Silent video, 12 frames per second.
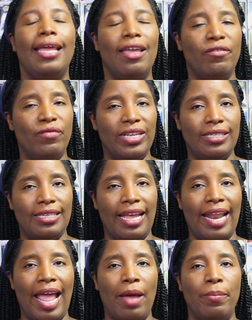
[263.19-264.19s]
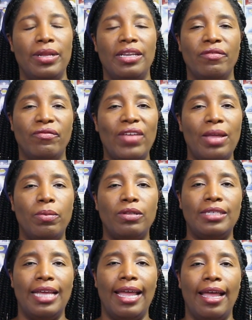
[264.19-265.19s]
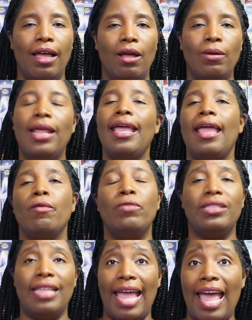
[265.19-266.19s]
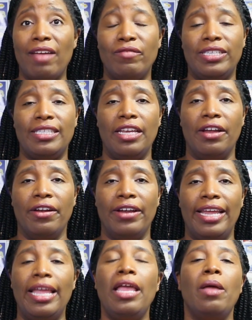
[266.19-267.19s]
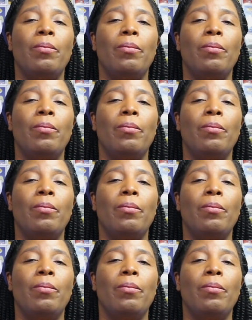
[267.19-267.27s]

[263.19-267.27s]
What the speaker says: events that happened in Fable Town and with the Adversary,